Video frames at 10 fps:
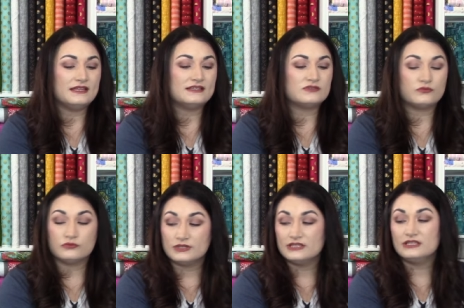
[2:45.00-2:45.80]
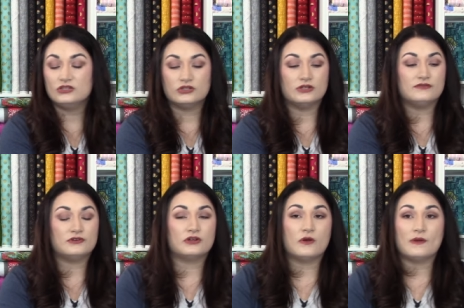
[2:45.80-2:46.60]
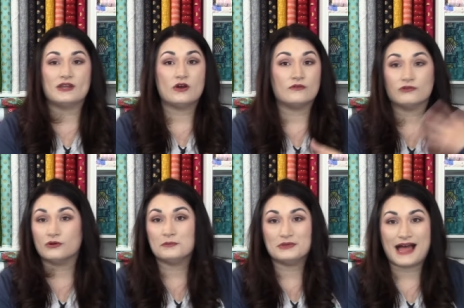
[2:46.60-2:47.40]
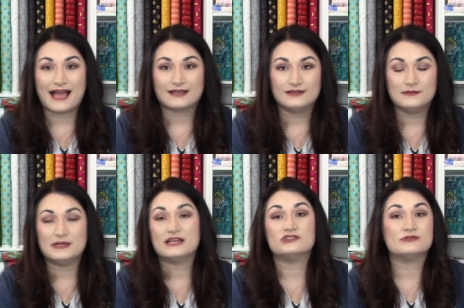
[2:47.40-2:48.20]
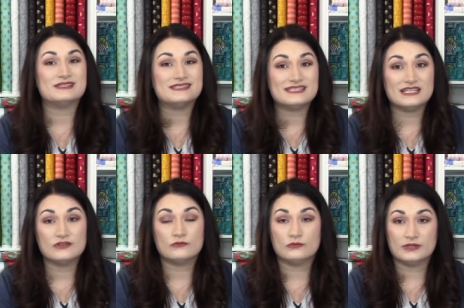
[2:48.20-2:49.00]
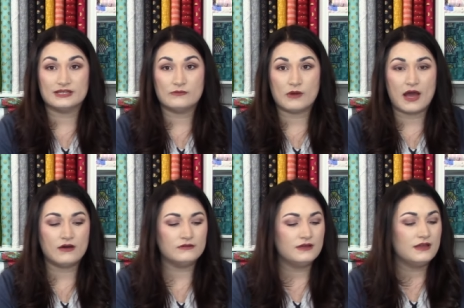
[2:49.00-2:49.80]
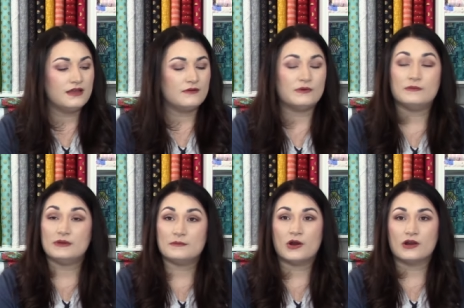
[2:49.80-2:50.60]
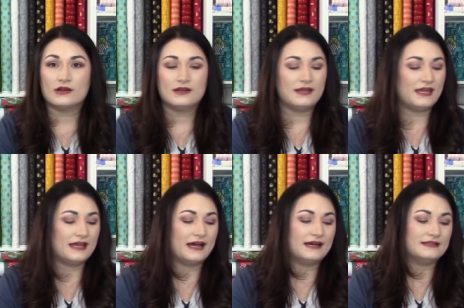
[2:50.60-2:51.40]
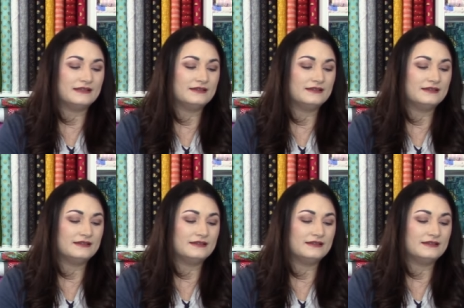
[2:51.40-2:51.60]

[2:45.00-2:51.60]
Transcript: is really good for going over black because you can see it really well when we mark and